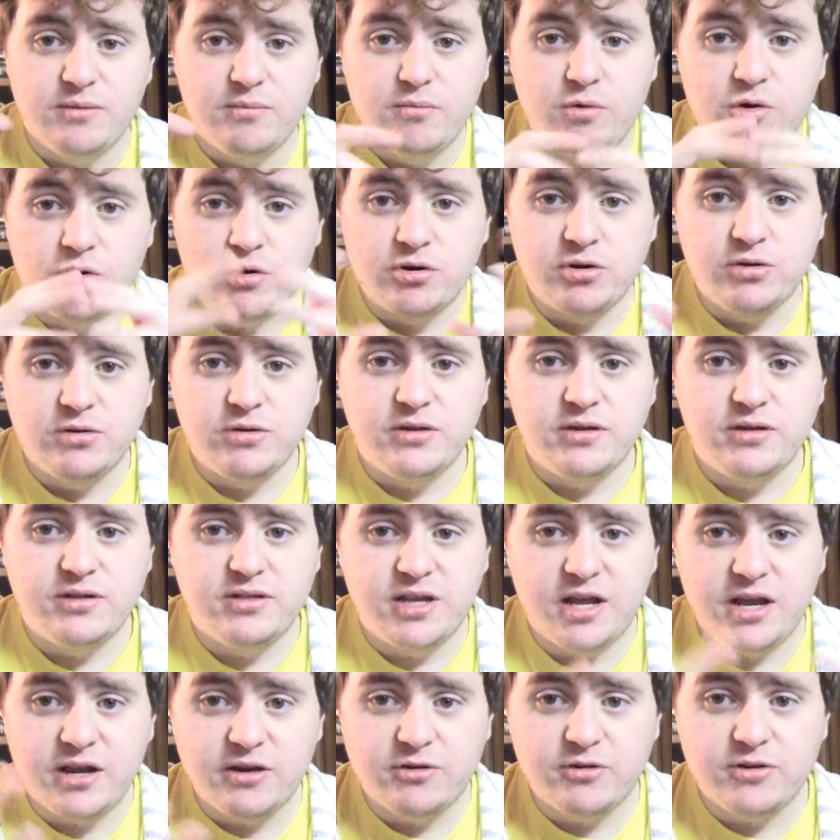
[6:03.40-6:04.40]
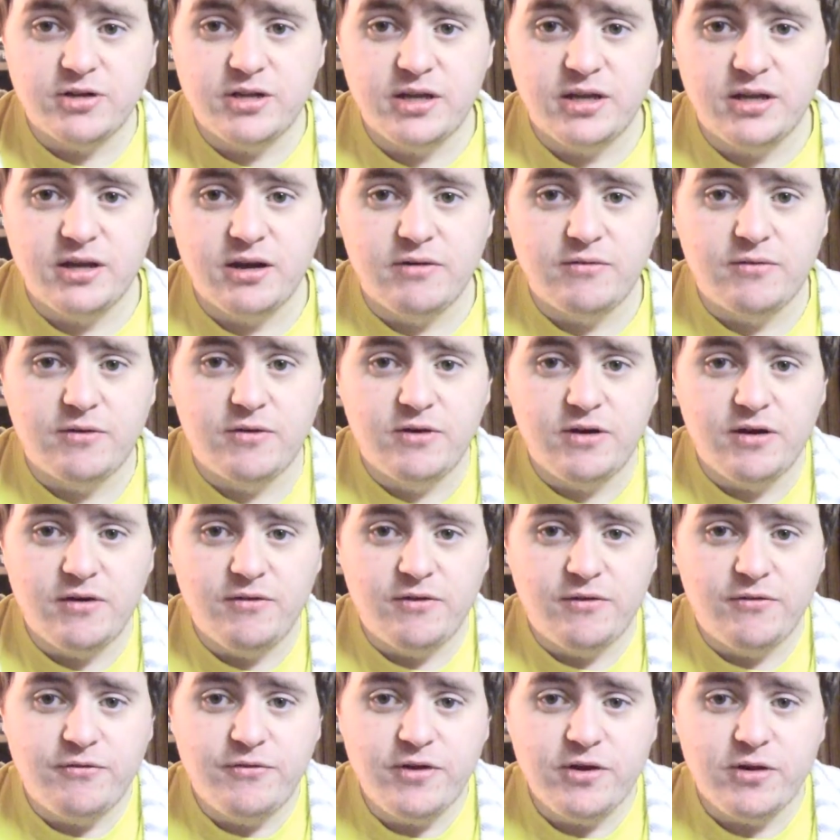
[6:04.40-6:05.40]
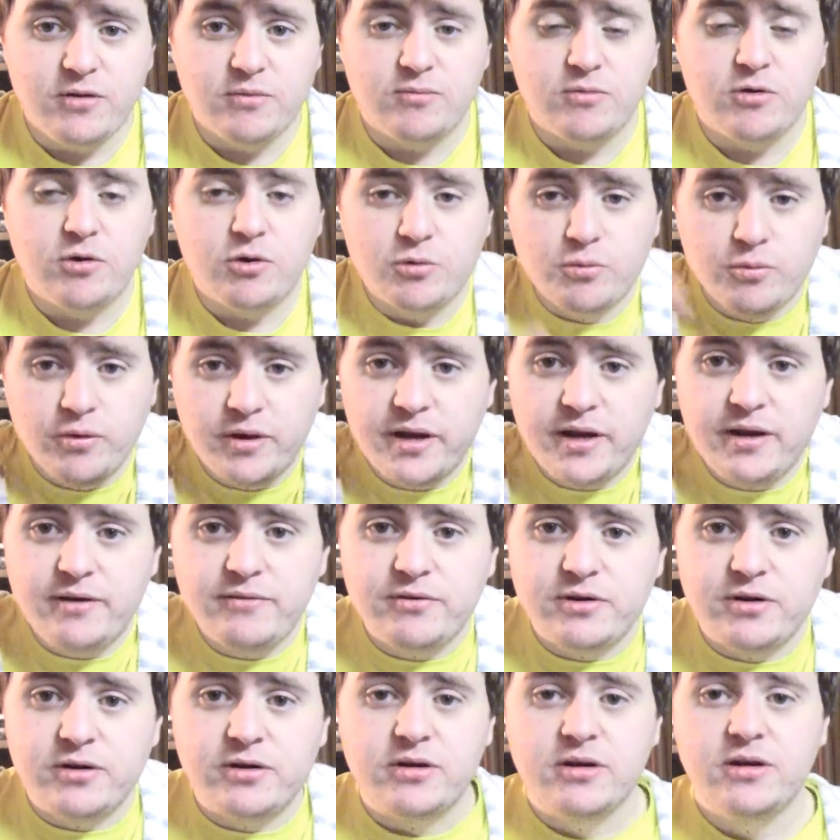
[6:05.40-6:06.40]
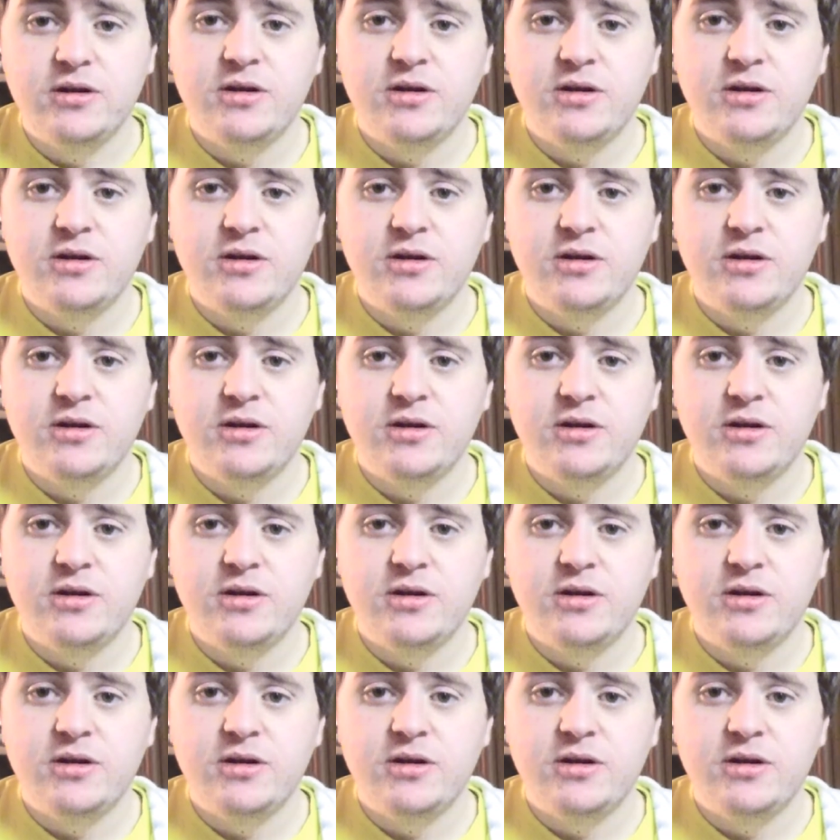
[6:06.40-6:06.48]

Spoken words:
moral integrity of a film or whatever.